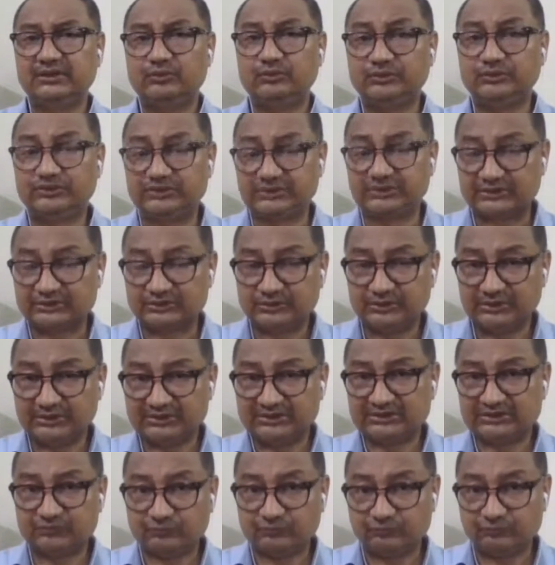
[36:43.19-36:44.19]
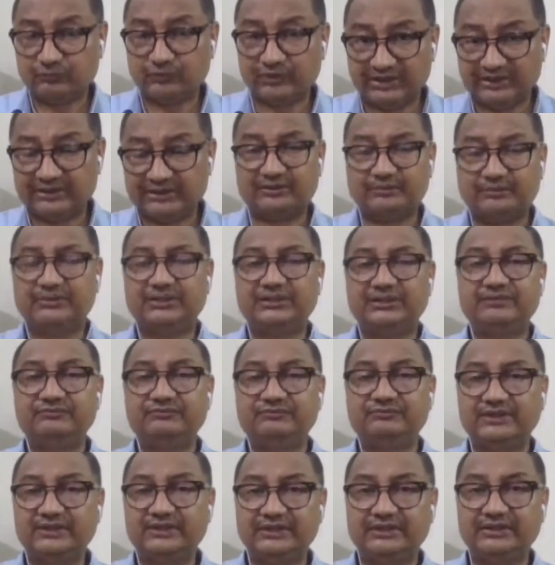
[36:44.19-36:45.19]
which actually is fueled by the
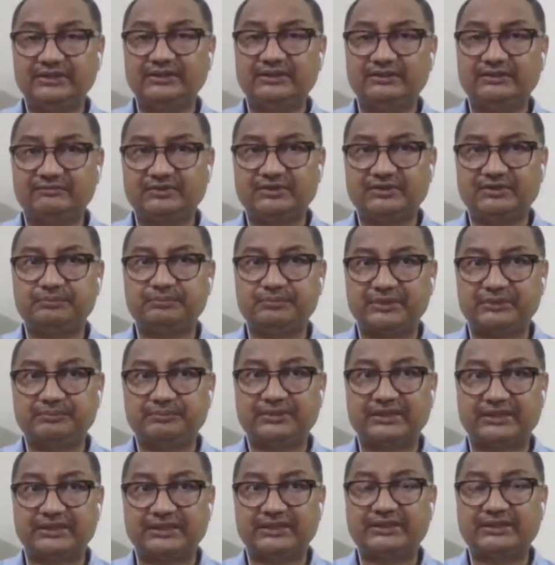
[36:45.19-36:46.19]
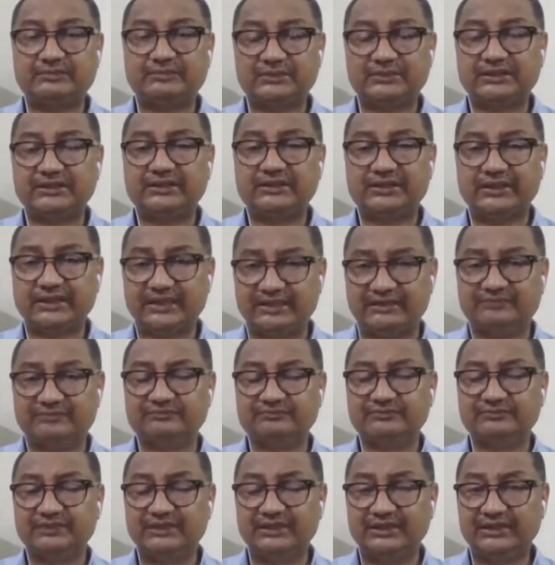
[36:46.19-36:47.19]
very development paradigm that they have
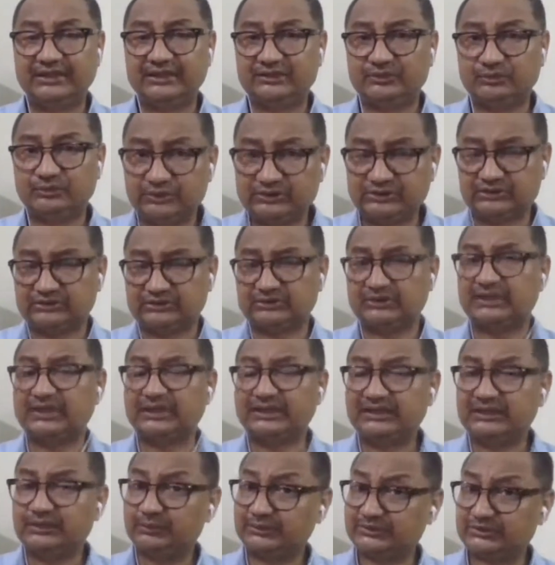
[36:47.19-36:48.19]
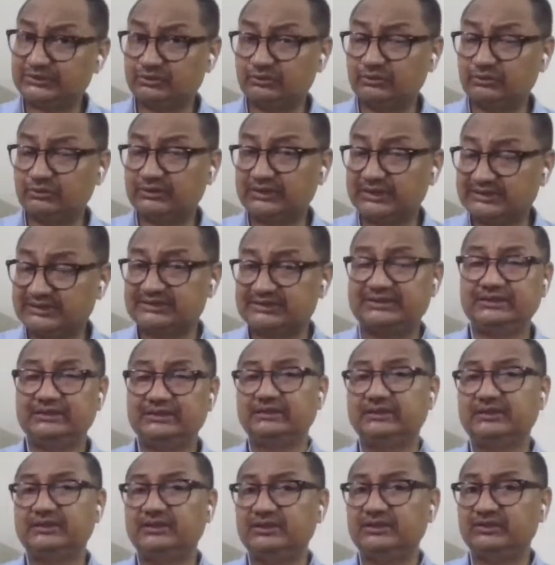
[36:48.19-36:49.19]
and which Gandhi was contesting
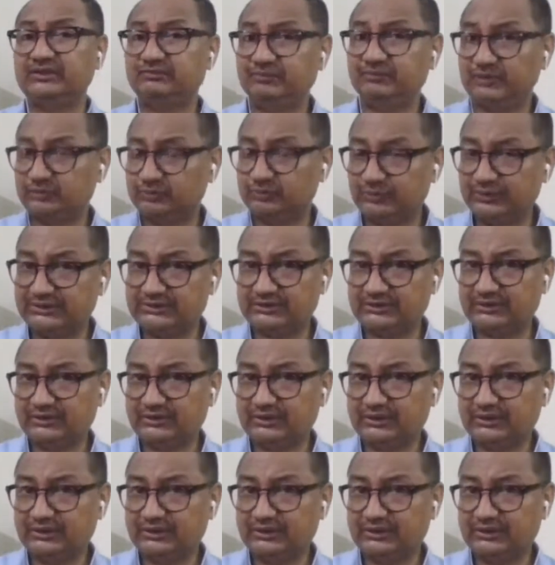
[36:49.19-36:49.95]
in different ways.